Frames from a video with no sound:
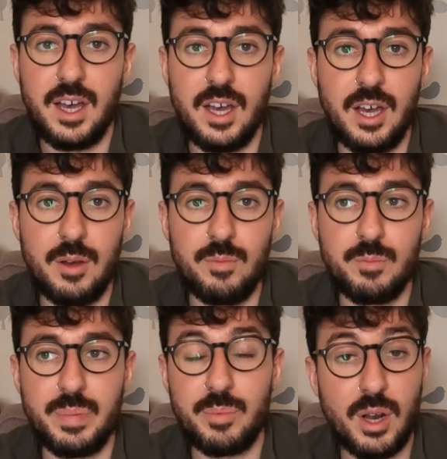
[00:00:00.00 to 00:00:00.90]

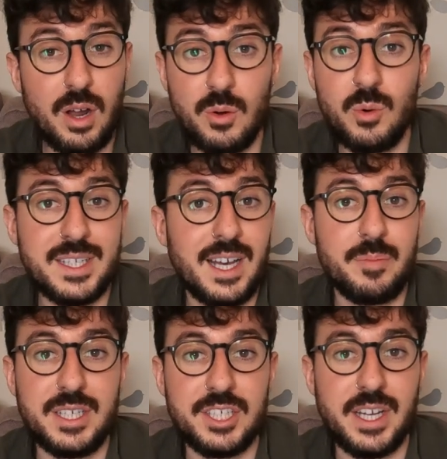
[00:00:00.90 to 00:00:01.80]
People aren't always
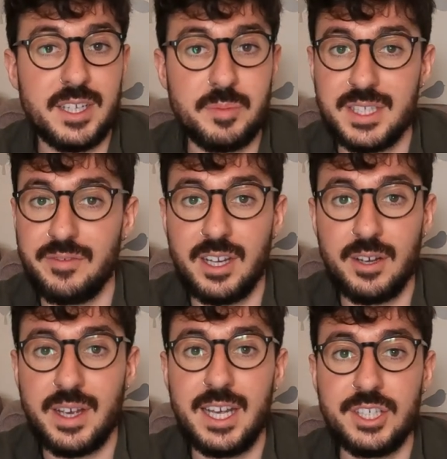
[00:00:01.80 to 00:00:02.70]
happy to share specific
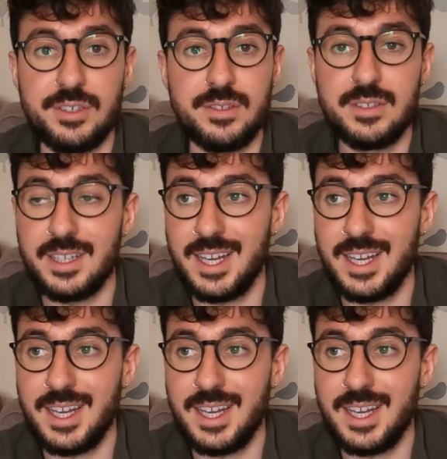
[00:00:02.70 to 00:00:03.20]
locations,